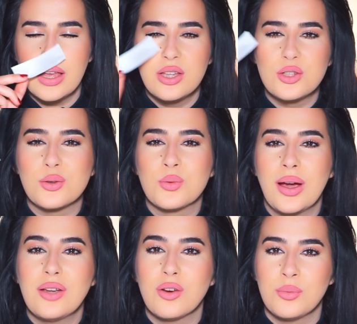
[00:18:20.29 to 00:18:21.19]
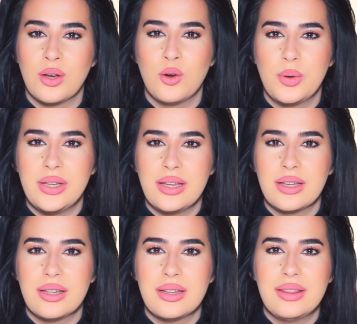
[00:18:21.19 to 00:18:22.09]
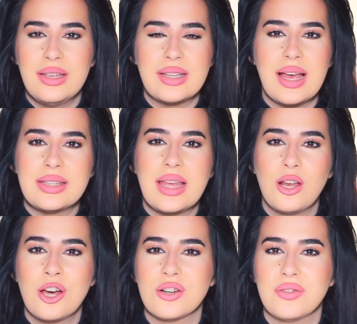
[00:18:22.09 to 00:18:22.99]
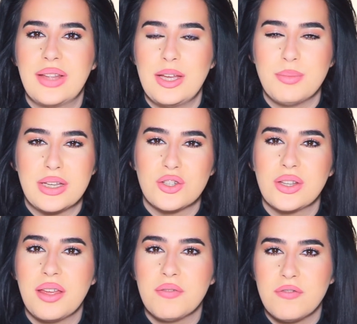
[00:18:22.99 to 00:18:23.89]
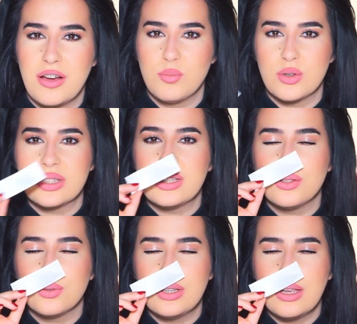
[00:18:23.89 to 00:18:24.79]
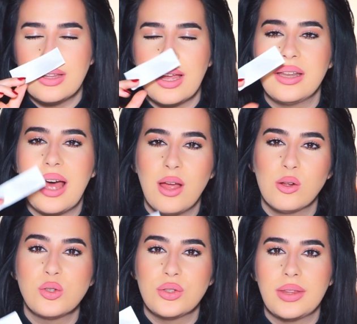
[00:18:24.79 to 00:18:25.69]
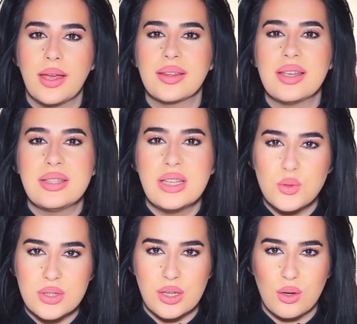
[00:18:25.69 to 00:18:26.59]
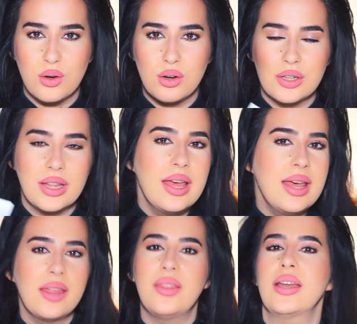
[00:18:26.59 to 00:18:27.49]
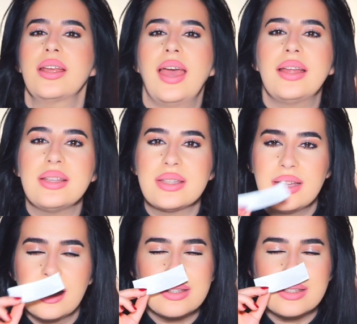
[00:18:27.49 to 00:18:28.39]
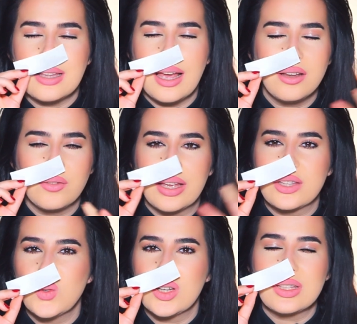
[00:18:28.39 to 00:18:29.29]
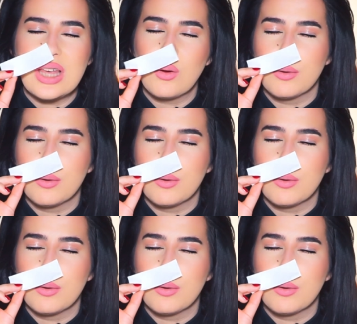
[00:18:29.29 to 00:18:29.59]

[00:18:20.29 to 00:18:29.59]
So right from the opening, this has a lot of dimension and vibrancy to it, and I also detect a citrus accord that again is that style of like sweet and sour